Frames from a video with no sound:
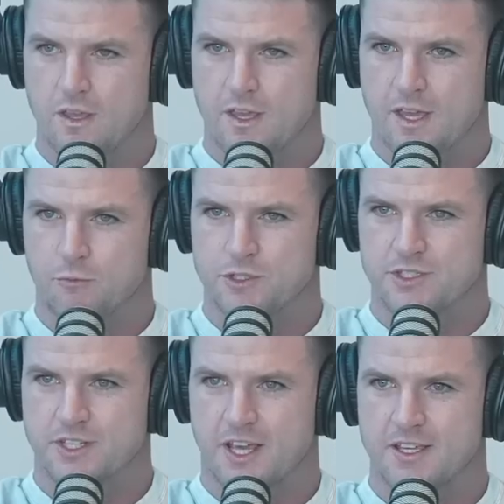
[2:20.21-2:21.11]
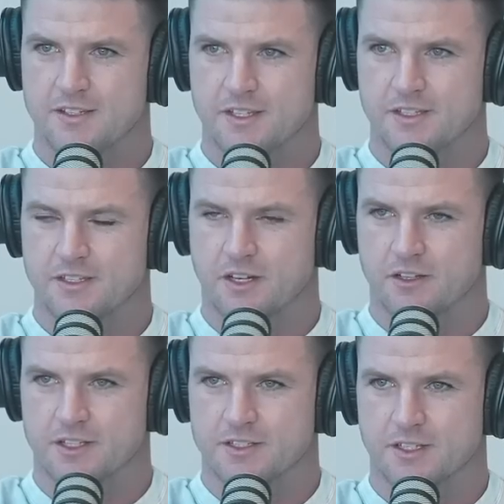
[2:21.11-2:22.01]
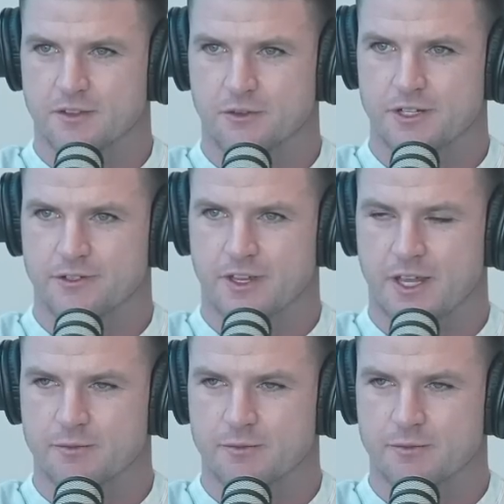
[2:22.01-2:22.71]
And would you say that, like you said, 300 games,